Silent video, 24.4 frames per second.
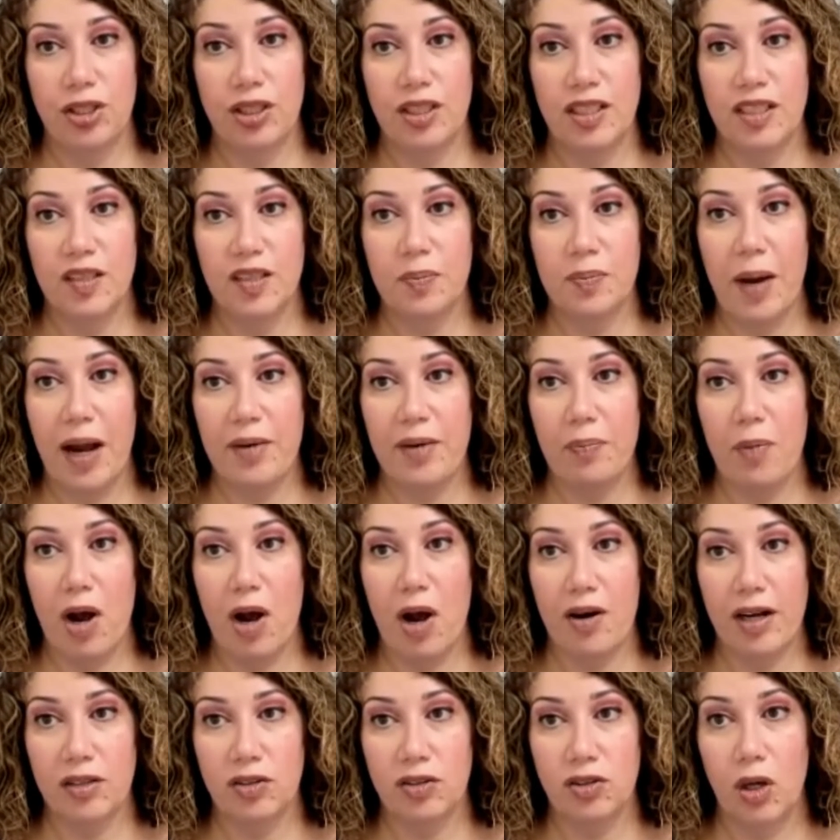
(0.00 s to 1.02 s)
These
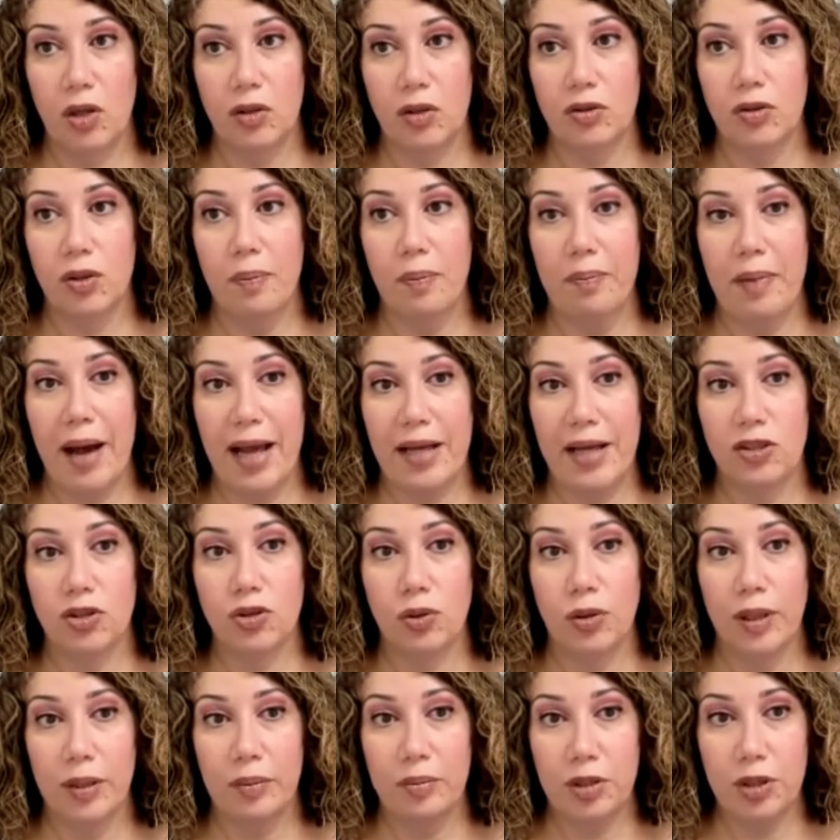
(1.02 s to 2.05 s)
byproducts also bind
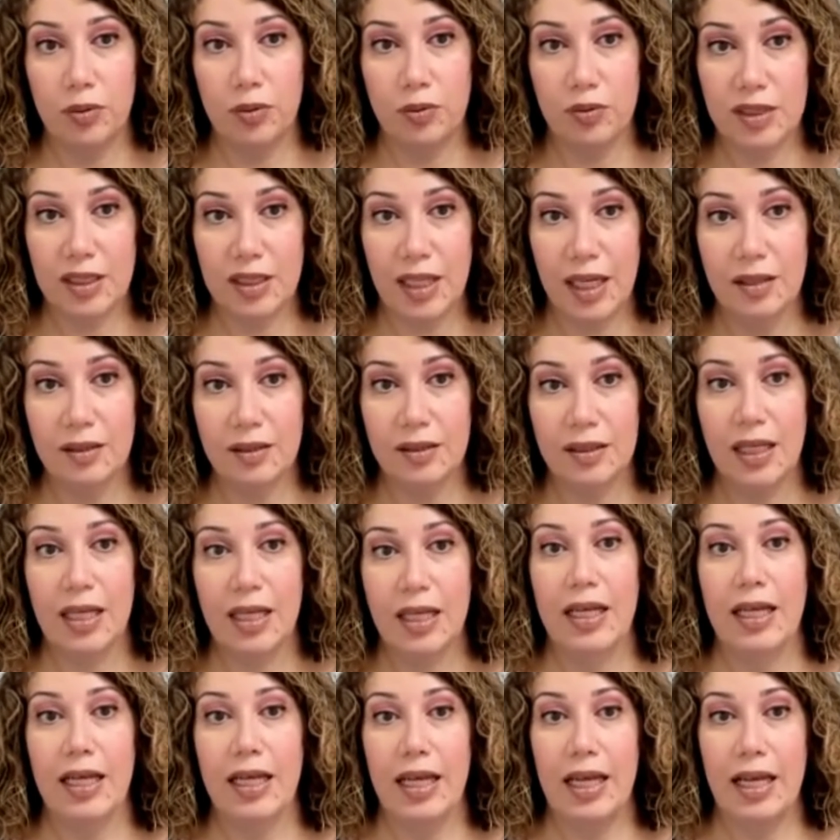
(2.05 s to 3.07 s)
to immune cells
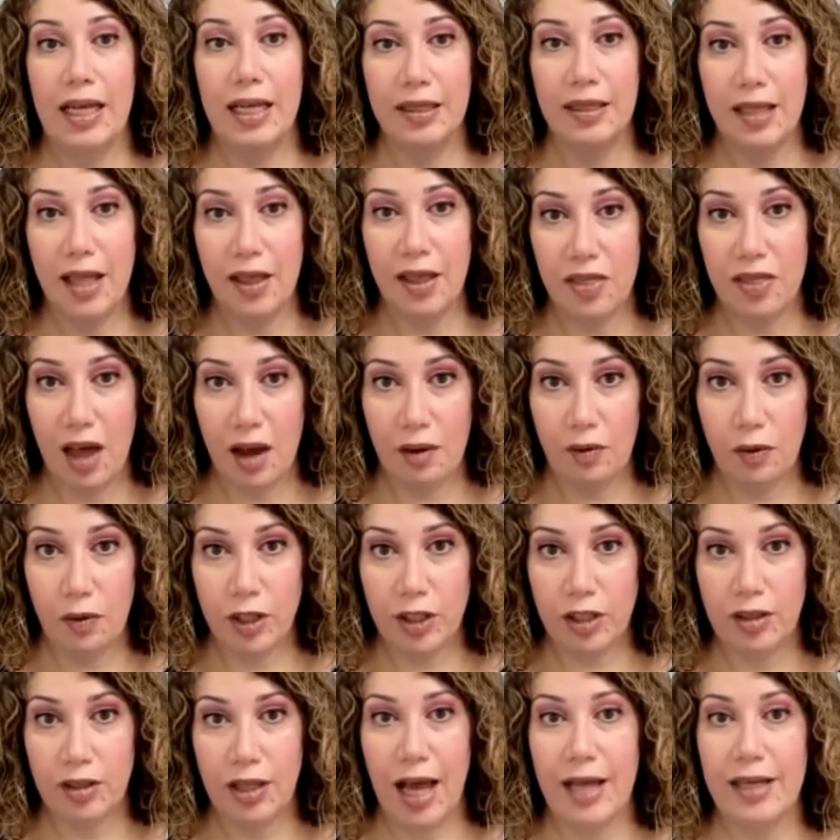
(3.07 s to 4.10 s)
in the
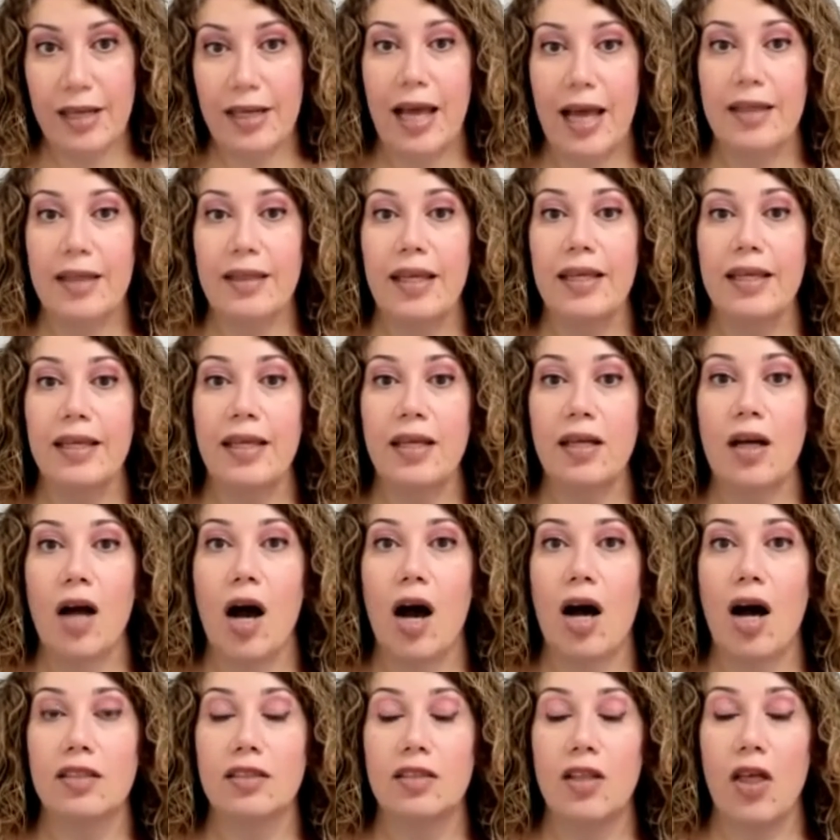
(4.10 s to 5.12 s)
thyroid gland, and they can
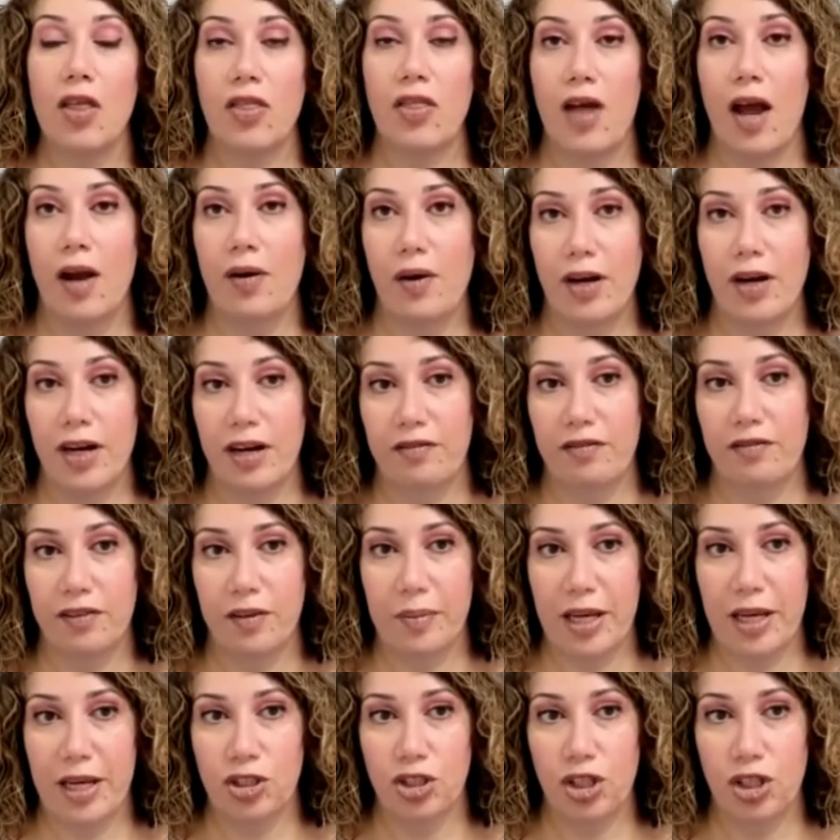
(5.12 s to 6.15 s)
cause thyroid
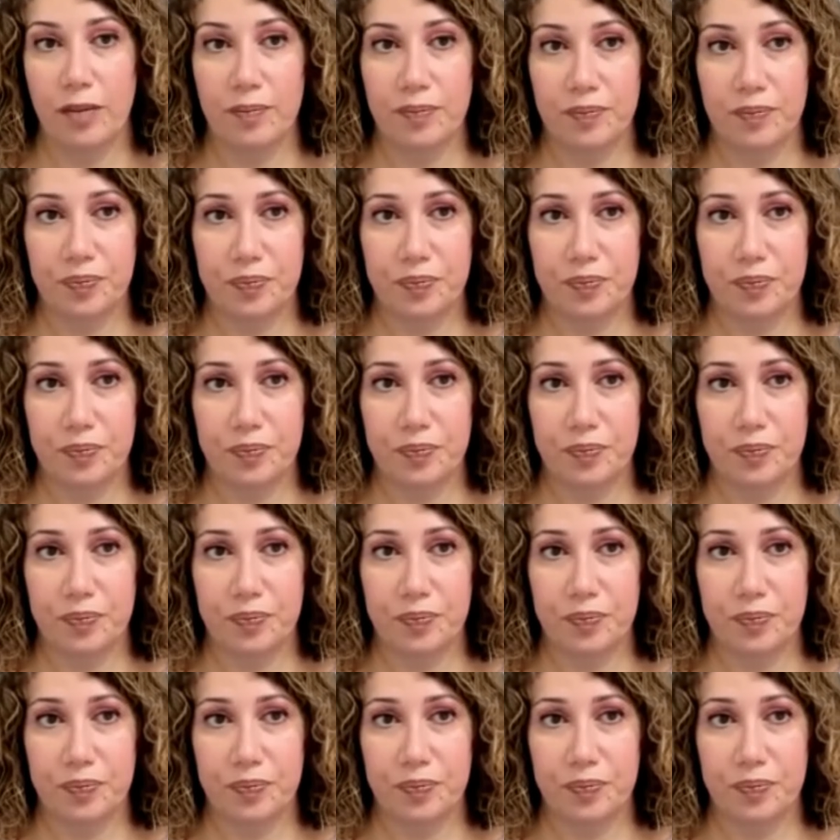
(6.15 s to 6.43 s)
inflammation.